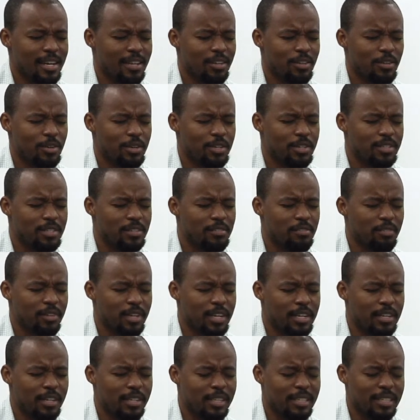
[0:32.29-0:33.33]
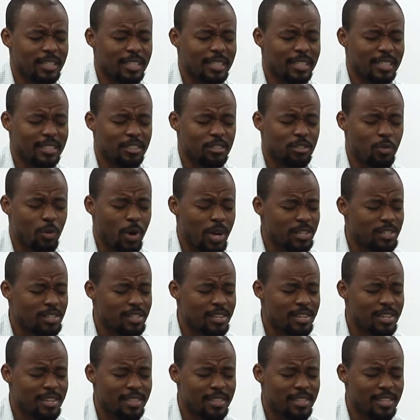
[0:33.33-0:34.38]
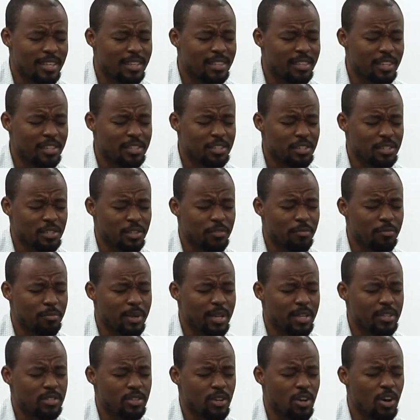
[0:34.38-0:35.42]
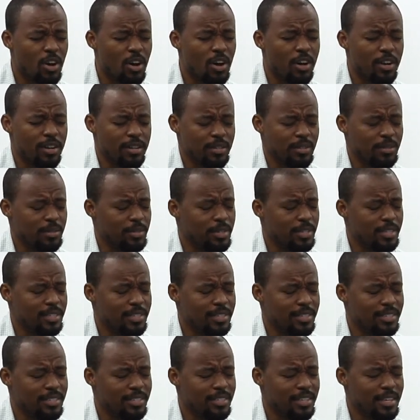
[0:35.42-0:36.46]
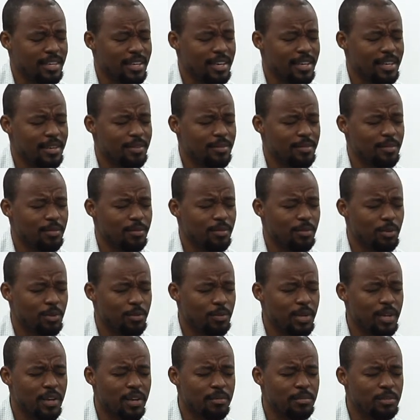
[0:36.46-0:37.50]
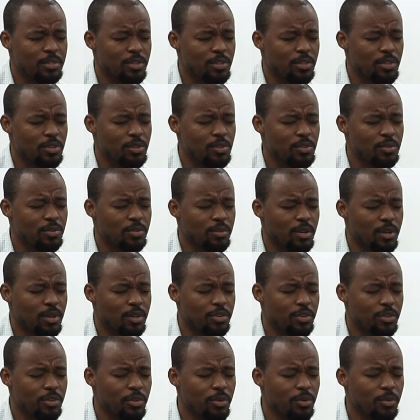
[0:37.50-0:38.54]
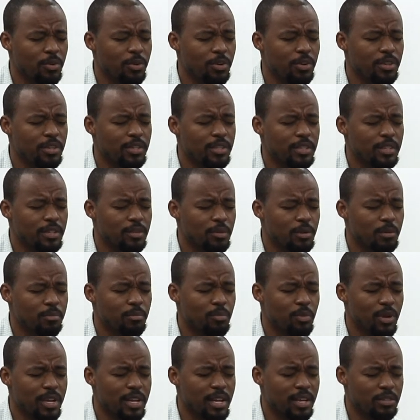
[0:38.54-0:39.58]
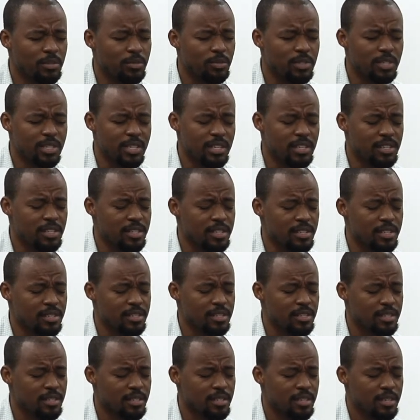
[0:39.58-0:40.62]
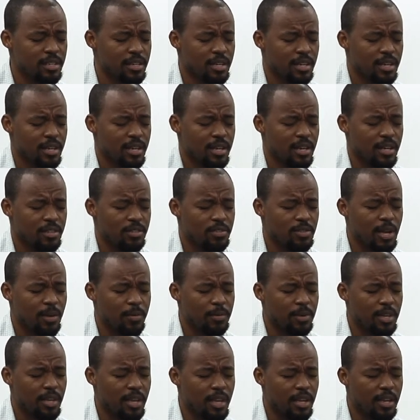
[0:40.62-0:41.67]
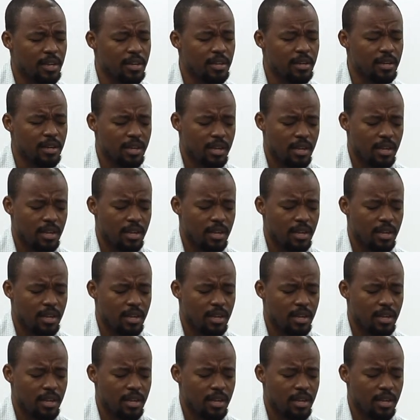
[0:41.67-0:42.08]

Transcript: Lord, div- uh, questioning the intentions of man's heart, Lord. And Lord, we come to you under your word. We pray that you would teach us so that we can